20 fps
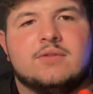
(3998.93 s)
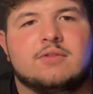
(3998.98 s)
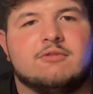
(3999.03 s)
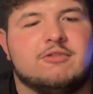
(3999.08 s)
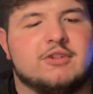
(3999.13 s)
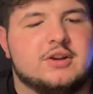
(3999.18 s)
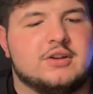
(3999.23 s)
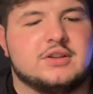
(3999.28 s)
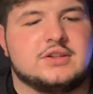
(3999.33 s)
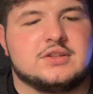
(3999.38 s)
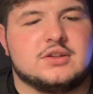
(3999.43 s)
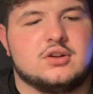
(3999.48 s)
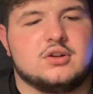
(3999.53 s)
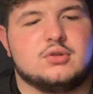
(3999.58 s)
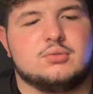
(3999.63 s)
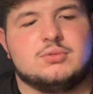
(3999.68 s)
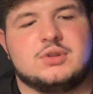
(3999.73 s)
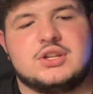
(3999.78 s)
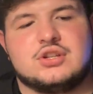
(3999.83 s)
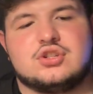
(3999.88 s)
Very
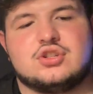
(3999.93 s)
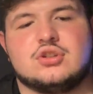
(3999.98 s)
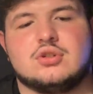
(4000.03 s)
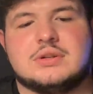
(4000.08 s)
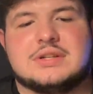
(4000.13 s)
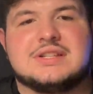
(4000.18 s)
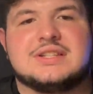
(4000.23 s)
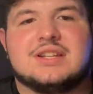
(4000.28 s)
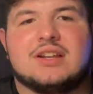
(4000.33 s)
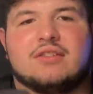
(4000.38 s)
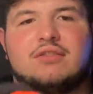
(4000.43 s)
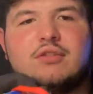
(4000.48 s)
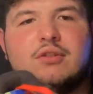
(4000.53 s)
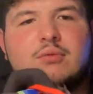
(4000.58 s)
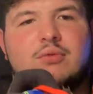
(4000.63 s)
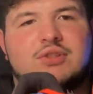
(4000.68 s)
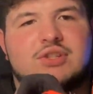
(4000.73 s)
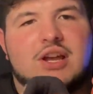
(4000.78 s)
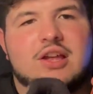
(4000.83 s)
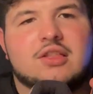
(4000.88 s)
dope. Each shoe is
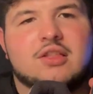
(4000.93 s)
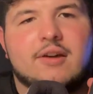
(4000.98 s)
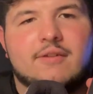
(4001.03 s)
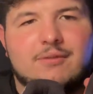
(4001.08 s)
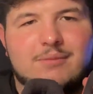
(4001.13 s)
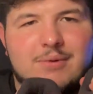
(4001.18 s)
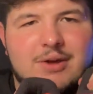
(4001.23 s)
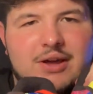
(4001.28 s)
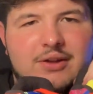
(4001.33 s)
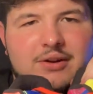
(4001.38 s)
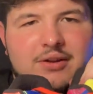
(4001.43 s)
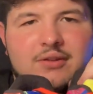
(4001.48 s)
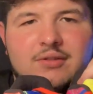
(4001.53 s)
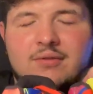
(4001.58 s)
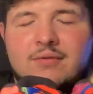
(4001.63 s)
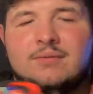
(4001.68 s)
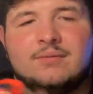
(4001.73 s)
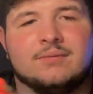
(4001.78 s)
different, which I love about it.